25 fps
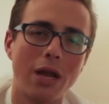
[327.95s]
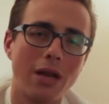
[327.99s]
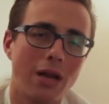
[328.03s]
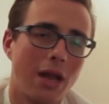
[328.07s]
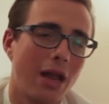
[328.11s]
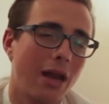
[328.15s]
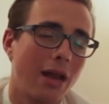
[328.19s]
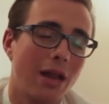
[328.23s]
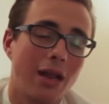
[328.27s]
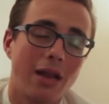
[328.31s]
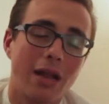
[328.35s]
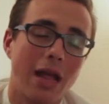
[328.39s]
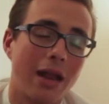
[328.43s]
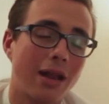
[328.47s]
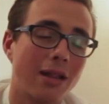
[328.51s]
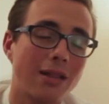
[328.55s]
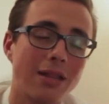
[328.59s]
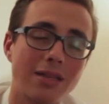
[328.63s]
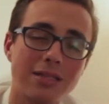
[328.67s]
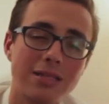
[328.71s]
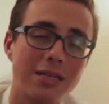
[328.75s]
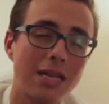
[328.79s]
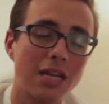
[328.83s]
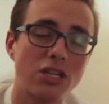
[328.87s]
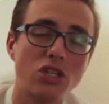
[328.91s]
And it
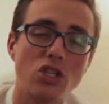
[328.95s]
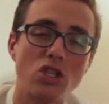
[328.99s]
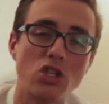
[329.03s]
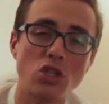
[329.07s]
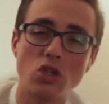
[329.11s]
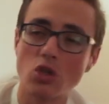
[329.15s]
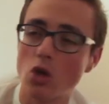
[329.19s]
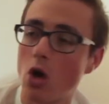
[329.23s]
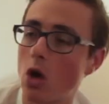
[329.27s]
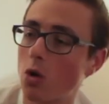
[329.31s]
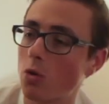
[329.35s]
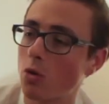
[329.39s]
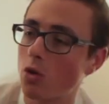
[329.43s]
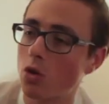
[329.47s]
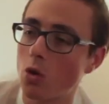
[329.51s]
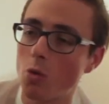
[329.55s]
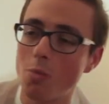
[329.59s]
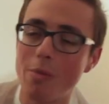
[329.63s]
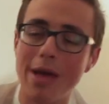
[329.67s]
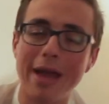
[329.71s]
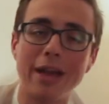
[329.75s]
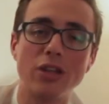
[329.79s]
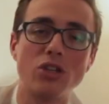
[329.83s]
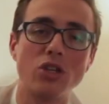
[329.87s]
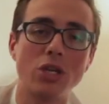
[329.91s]
doesn't actually start with your
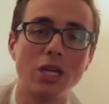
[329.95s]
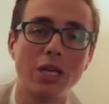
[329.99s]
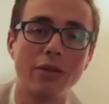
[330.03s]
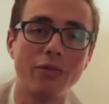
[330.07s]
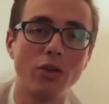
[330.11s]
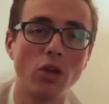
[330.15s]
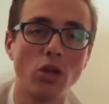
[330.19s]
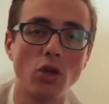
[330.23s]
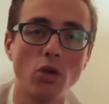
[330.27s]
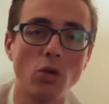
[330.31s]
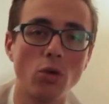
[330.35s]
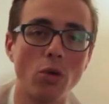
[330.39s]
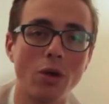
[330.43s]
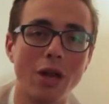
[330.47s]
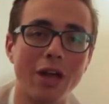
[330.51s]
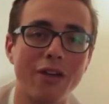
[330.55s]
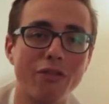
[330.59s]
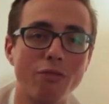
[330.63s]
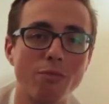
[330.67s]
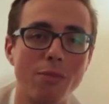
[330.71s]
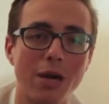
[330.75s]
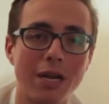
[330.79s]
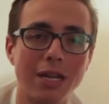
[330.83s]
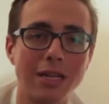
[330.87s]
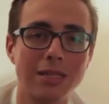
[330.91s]
manager giving you
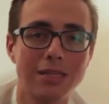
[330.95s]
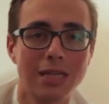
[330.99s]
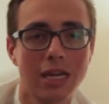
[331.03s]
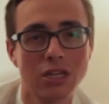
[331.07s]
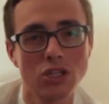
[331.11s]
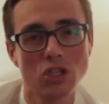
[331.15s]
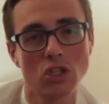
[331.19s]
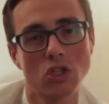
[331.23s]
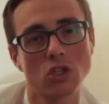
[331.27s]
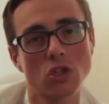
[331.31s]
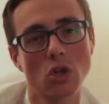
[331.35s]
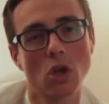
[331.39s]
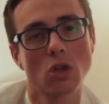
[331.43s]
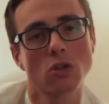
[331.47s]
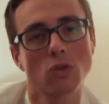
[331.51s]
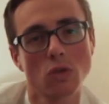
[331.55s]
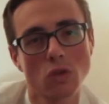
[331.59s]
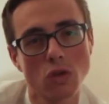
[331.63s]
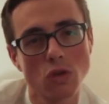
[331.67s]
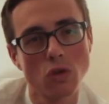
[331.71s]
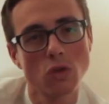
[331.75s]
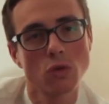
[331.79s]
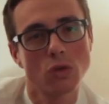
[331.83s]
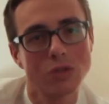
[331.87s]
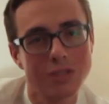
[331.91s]
enough money. It actually starts
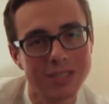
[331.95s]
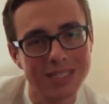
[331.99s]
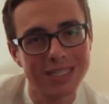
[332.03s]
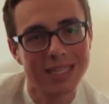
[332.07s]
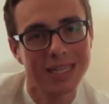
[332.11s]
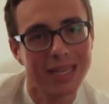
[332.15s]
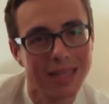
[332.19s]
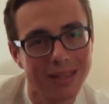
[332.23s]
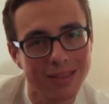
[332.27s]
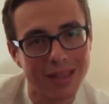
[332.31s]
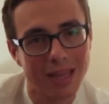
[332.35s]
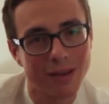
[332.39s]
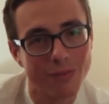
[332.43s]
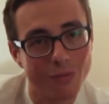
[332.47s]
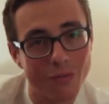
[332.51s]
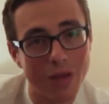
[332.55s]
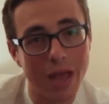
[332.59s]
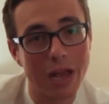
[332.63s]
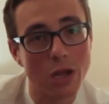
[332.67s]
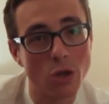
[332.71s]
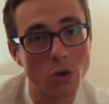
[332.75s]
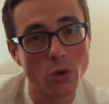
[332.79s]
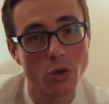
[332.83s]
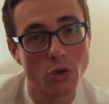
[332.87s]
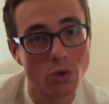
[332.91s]
with you seeing that
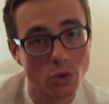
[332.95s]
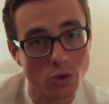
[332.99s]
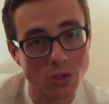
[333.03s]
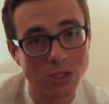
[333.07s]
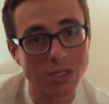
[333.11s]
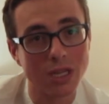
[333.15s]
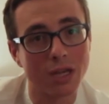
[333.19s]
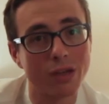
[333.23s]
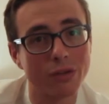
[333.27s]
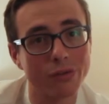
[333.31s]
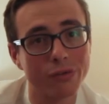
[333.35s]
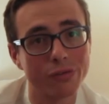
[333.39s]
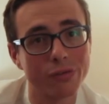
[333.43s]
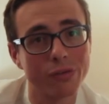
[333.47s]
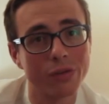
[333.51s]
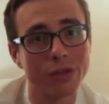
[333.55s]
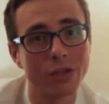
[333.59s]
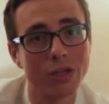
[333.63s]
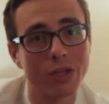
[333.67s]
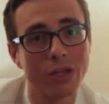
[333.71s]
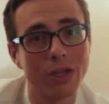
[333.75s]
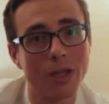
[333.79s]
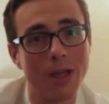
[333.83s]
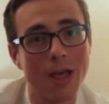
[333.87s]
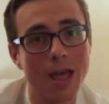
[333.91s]
value in yourself
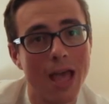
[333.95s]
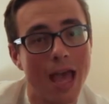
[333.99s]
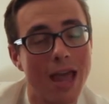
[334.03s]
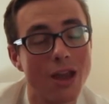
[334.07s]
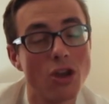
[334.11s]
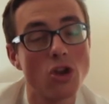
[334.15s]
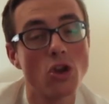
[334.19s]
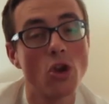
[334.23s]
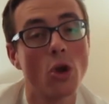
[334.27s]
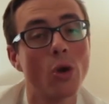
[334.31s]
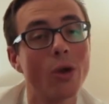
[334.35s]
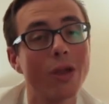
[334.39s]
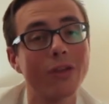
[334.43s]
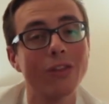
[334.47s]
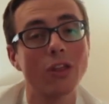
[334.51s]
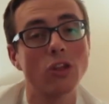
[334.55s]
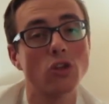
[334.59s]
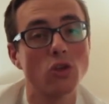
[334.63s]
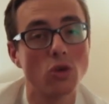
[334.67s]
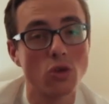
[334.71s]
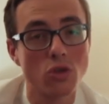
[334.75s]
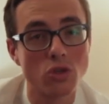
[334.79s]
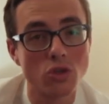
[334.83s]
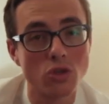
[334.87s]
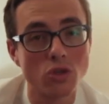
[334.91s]
and knowing
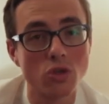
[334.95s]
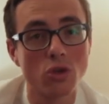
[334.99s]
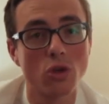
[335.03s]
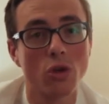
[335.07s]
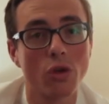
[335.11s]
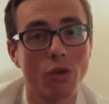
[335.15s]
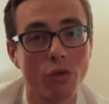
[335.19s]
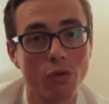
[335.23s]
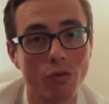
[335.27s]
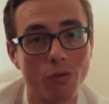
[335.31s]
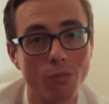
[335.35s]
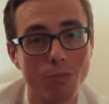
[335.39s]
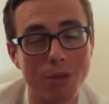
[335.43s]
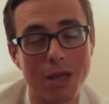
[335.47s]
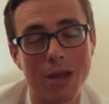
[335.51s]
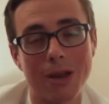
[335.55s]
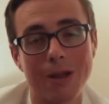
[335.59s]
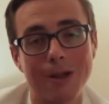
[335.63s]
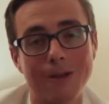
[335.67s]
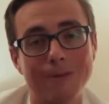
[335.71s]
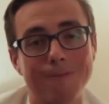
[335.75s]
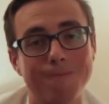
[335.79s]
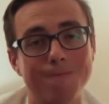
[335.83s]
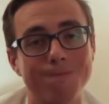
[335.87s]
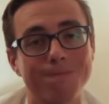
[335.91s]
that you deserve
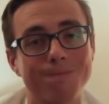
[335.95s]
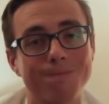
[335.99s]
better.